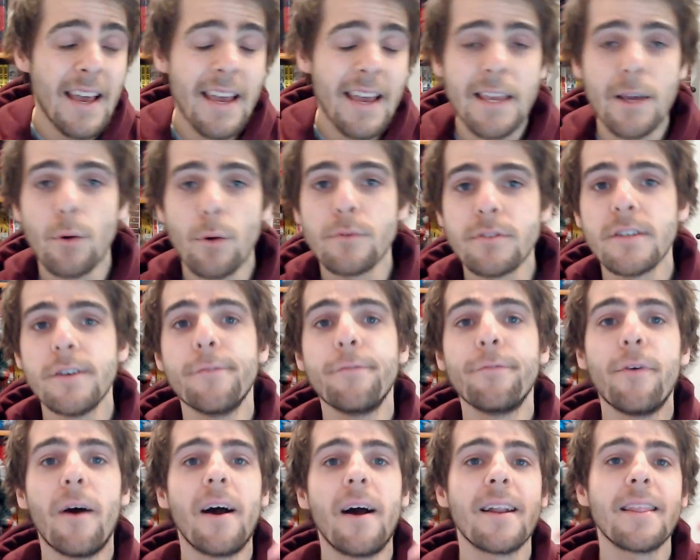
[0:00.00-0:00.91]
He also
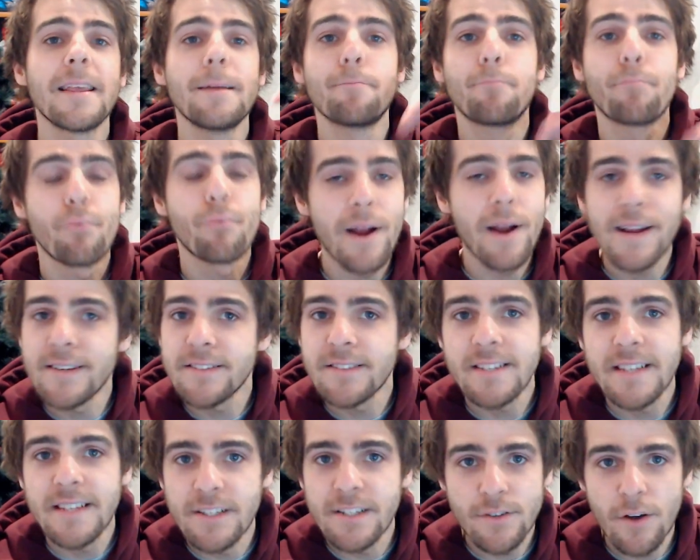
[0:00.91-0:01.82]
finally breaks
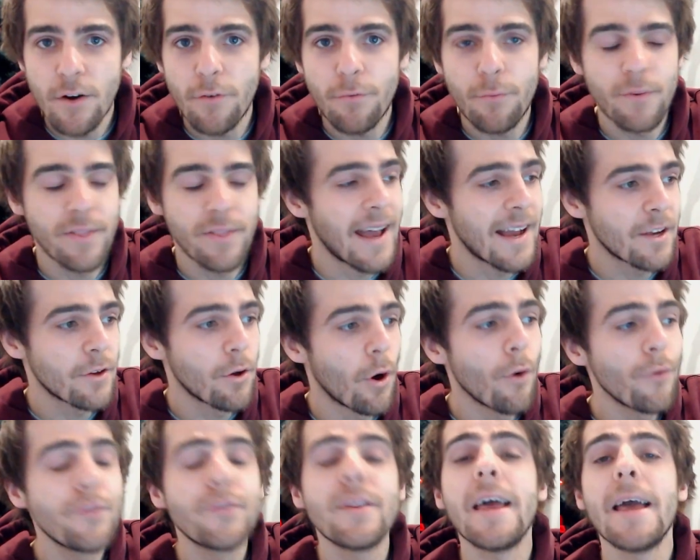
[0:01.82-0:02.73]
things off with that
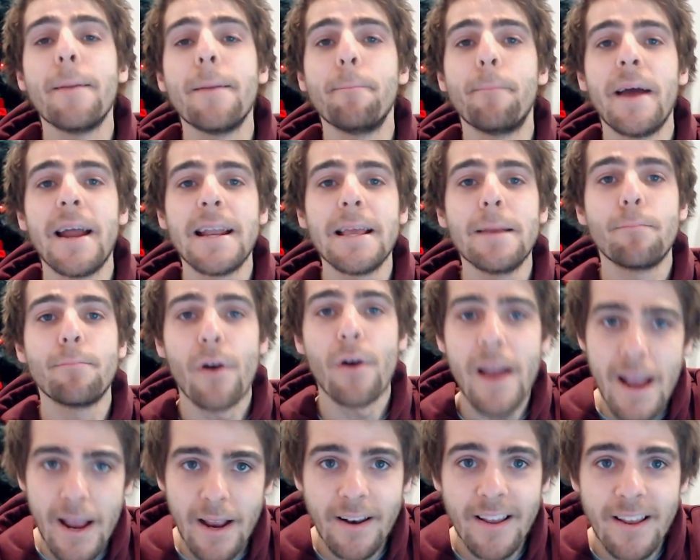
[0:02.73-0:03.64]
goddamn Betty
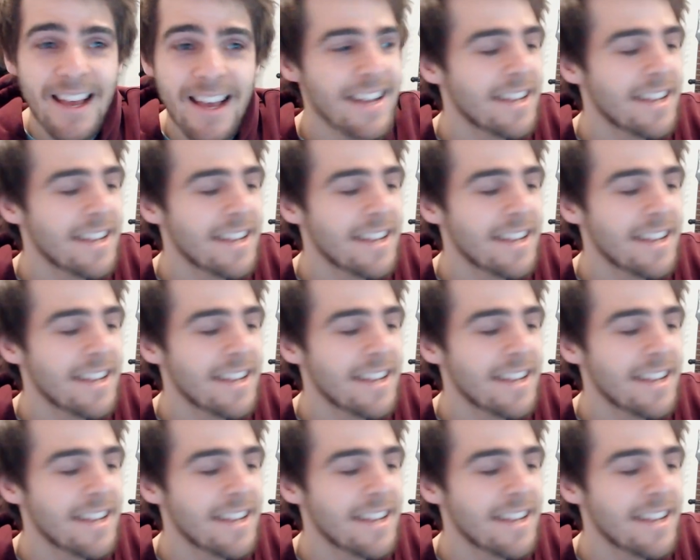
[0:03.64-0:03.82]
Brant.